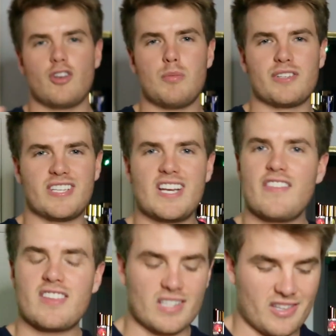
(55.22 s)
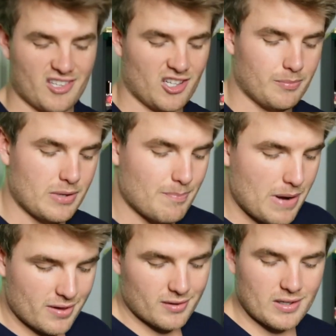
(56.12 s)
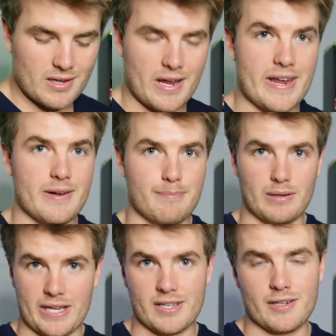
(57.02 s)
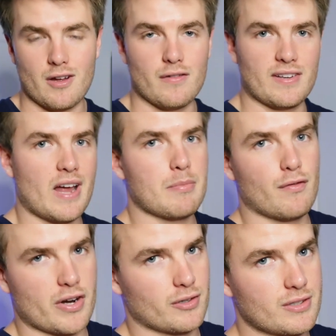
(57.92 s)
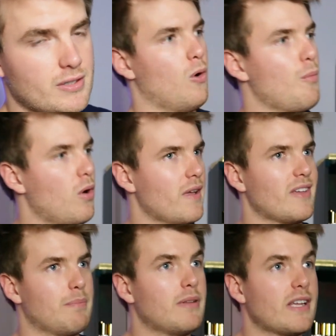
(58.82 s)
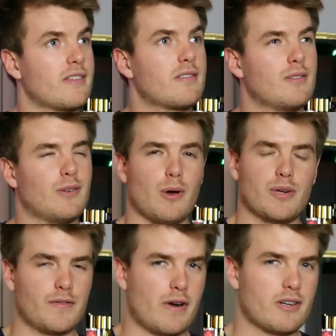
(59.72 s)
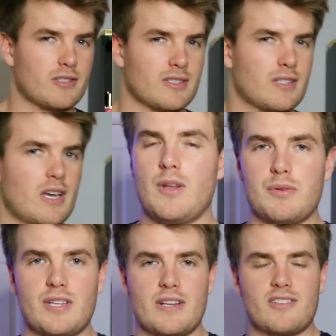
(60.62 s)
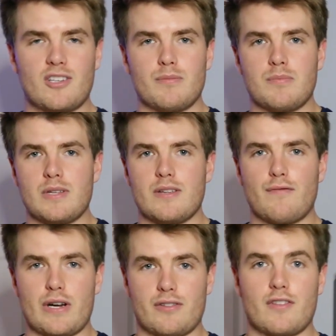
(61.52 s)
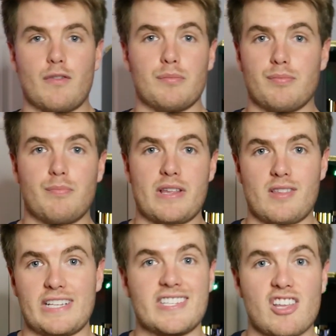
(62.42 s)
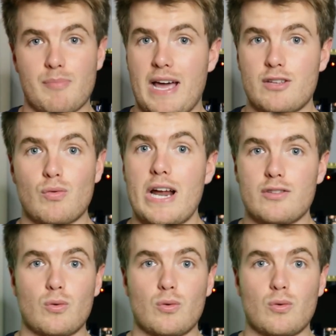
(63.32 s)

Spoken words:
Number 10 on this list is going to be basically a blanket of a type of fragrance, or more or less a place to go to get fragrances. Number 10 is going to be fragrances from places like TJ Maxx, rack